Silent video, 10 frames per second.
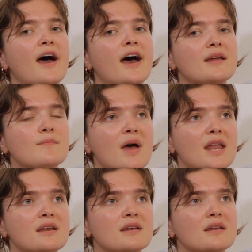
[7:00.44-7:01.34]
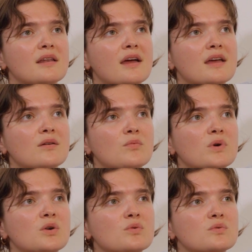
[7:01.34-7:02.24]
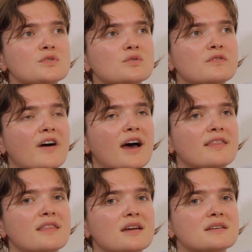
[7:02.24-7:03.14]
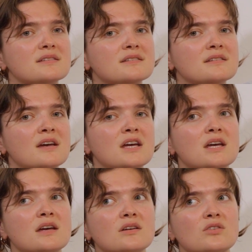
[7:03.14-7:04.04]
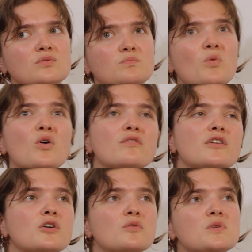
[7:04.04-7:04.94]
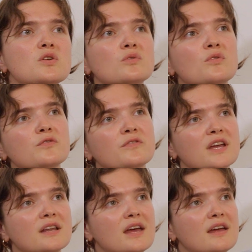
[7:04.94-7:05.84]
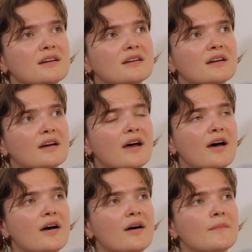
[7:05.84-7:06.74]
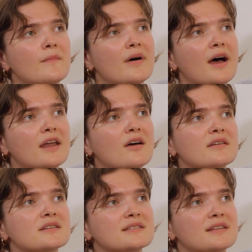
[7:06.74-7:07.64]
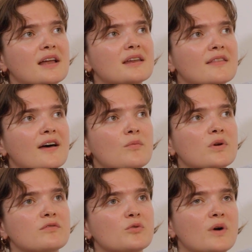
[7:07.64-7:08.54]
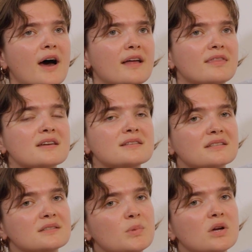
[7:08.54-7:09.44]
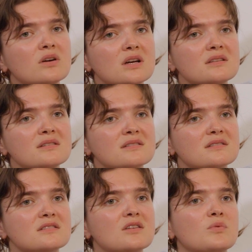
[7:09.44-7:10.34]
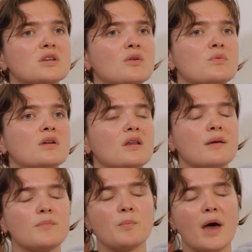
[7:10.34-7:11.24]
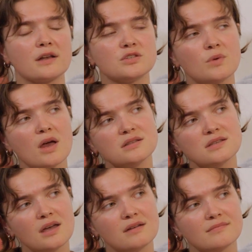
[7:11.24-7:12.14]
and it meant like we all sort of had this more of a communal feeling, and understanding that we've all had this experience, so we don't want to like perpetuate it.